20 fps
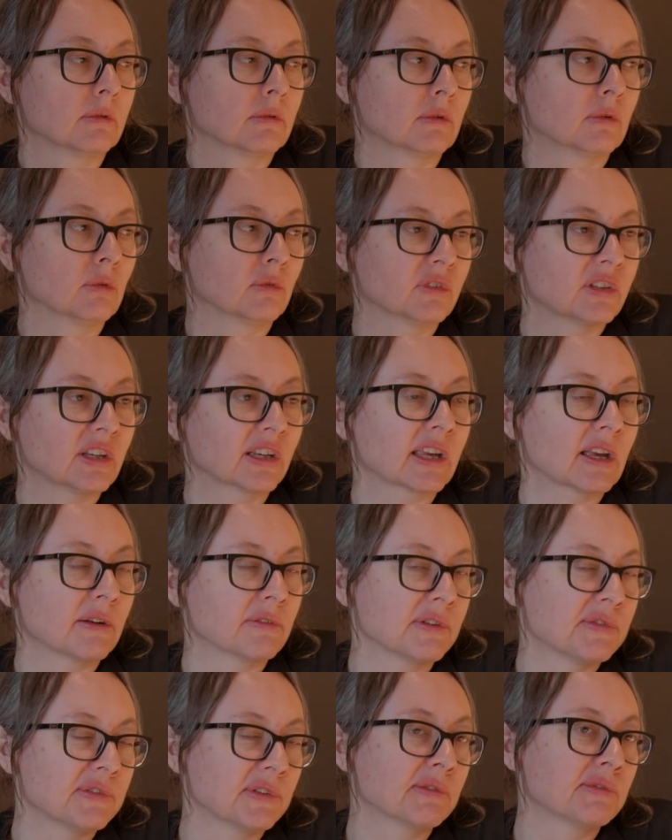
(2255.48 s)
don't take
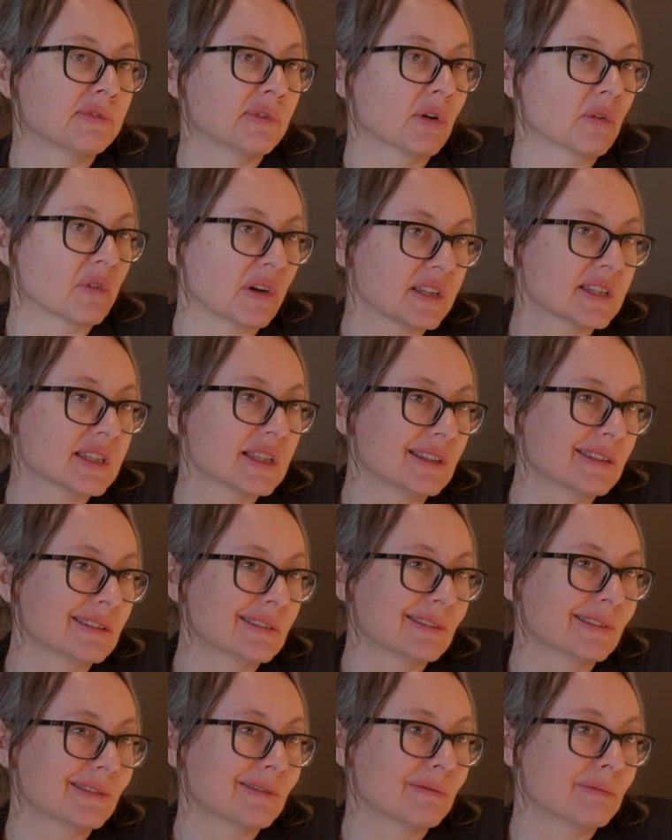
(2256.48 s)
everything for granted.
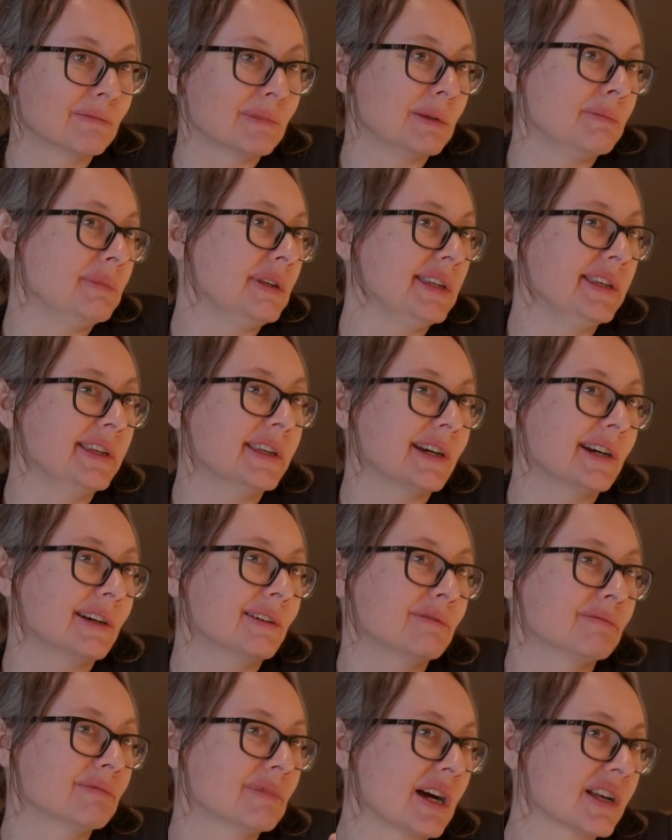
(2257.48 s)
Maybe
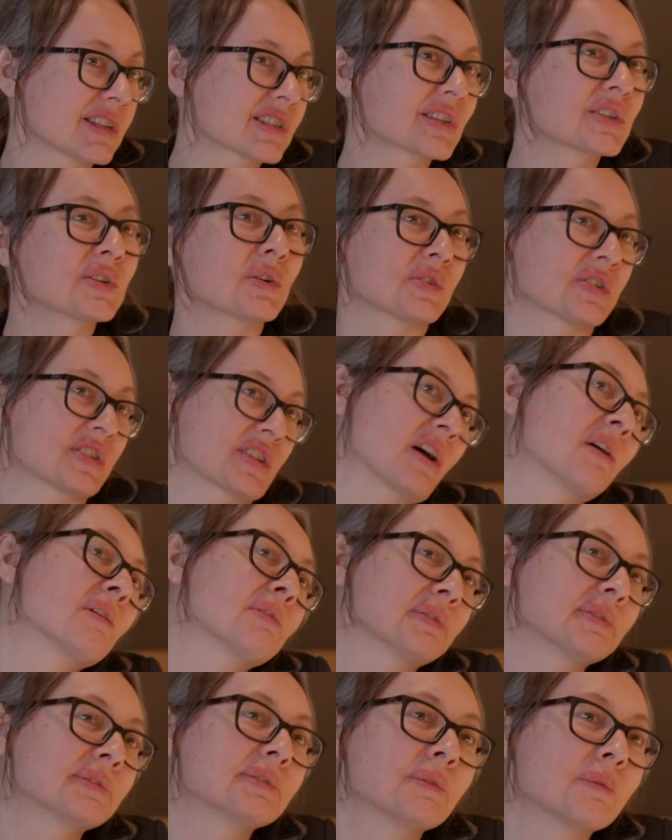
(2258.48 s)
ask
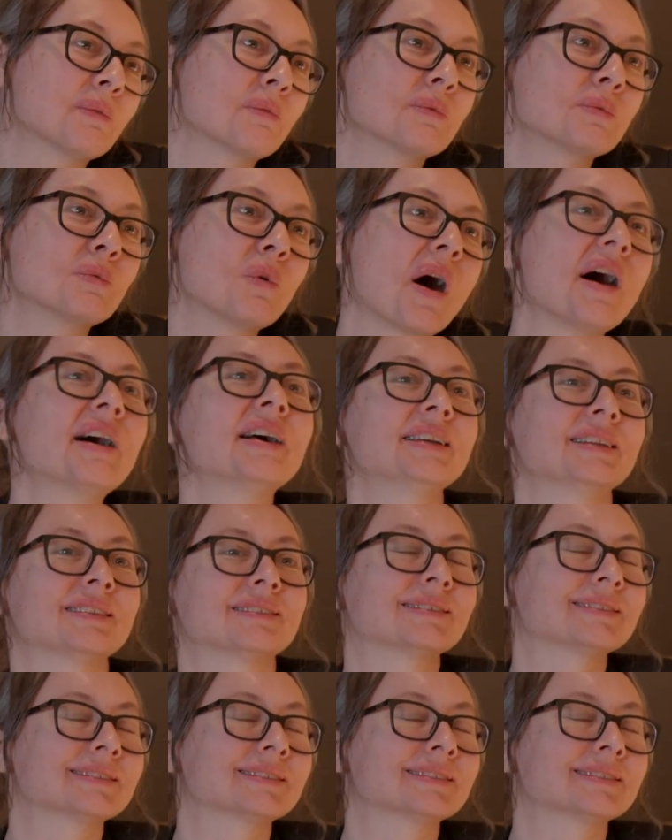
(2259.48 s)
yourself why.